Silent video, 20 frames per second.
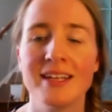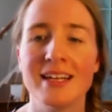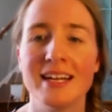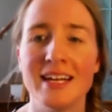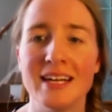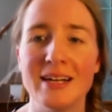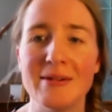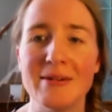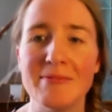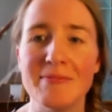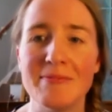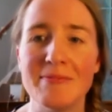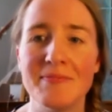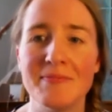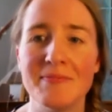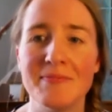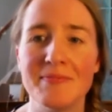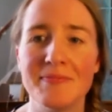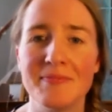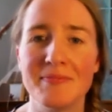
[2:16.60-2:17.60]

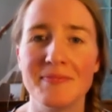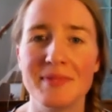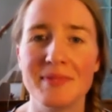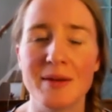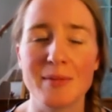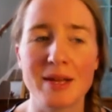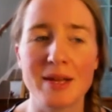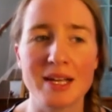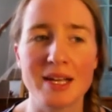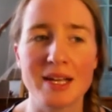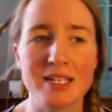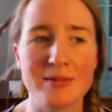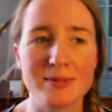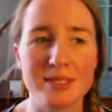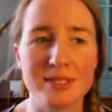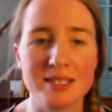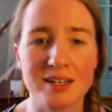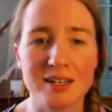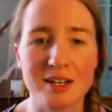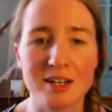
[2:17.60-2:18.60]
that my husband
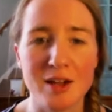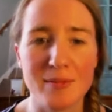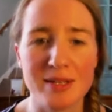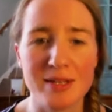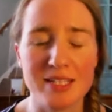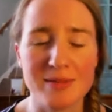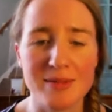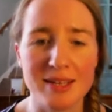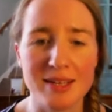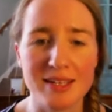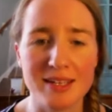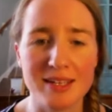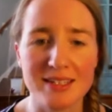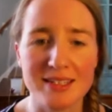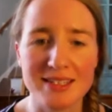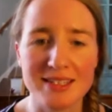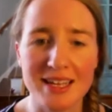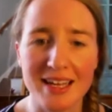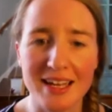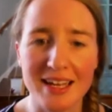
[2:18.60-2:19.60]
started coming to me and
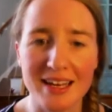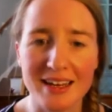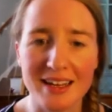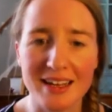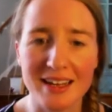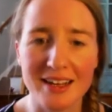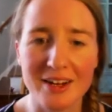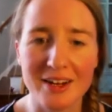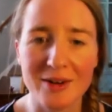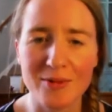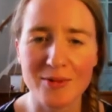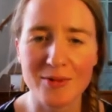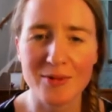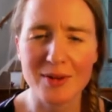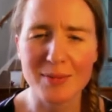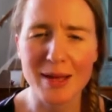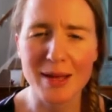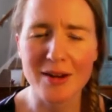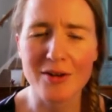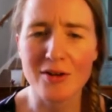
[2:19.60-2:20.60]
said, what
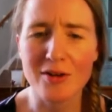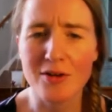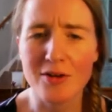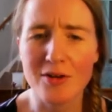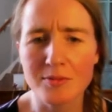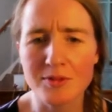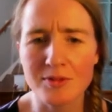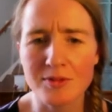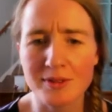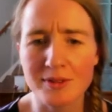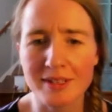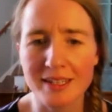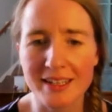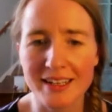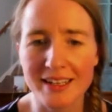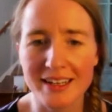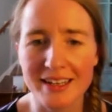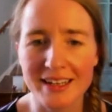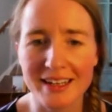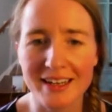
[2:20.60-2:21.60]
about
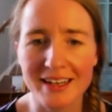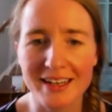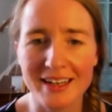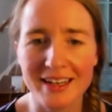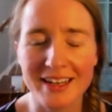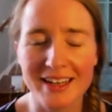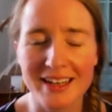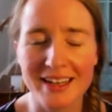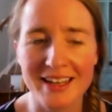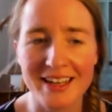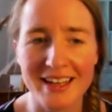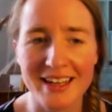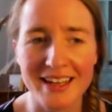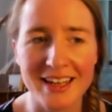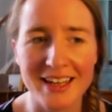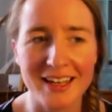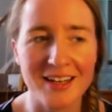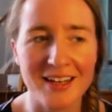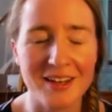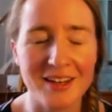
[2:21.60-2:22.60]
homeschooling? And
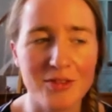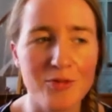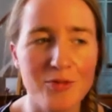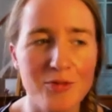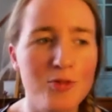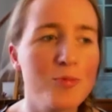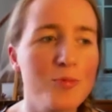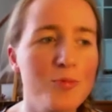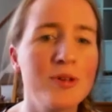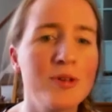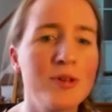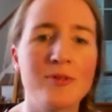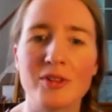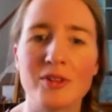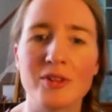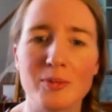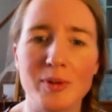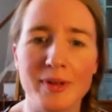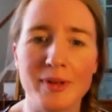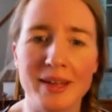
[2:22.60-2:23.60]
it threw me for a
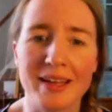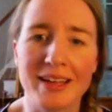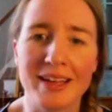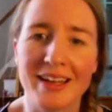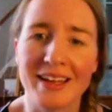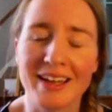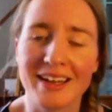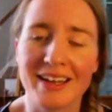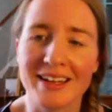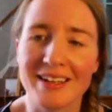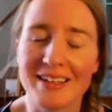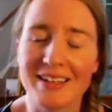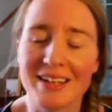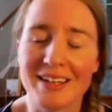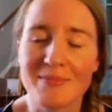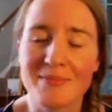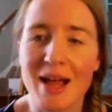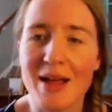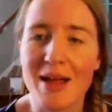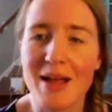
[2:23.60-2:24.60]
loop. And
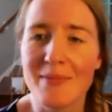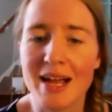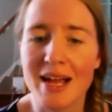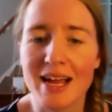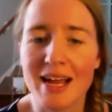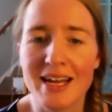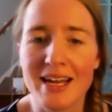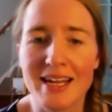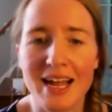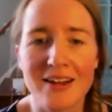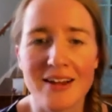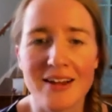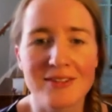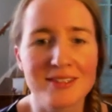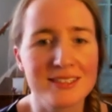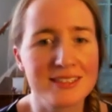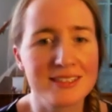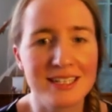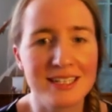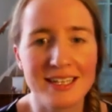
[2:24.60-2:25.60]
in my mind, I was
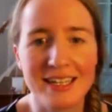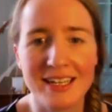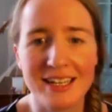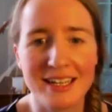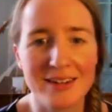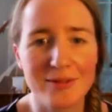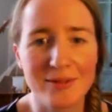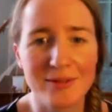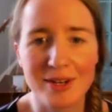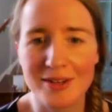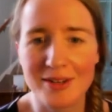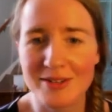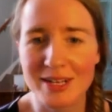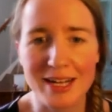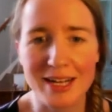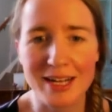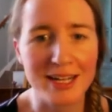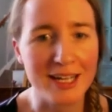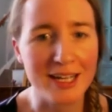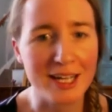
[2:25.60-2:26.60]
like, what are you
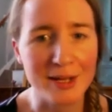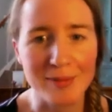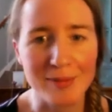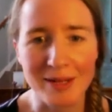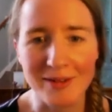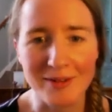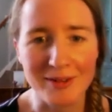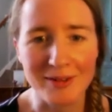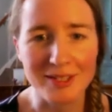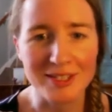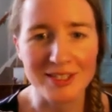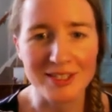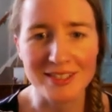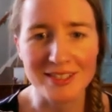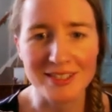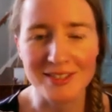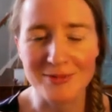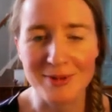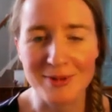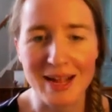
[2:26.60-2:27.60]
talking about? We
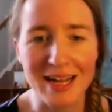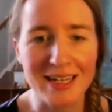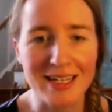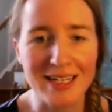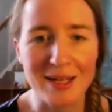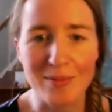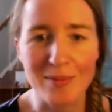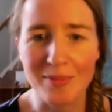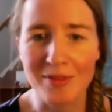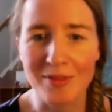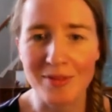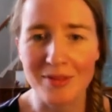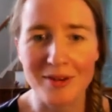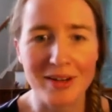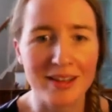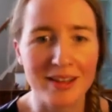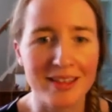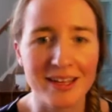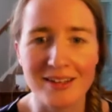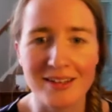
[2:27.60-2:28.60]
just racked up
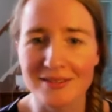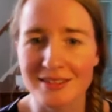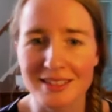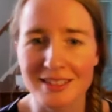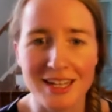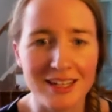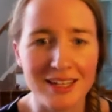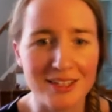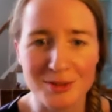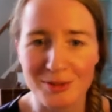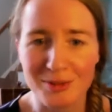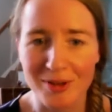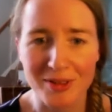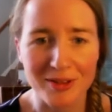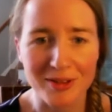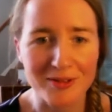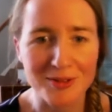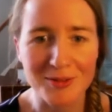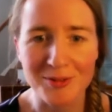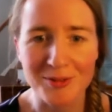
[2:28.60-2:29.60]
$30,000 worth of
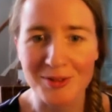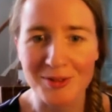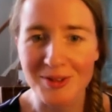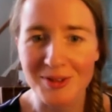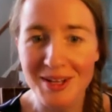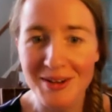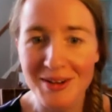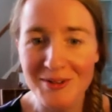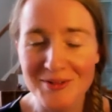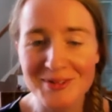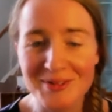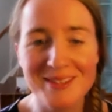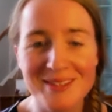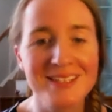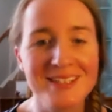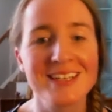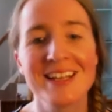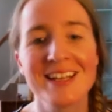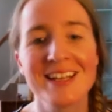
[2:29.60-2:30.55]
school loans.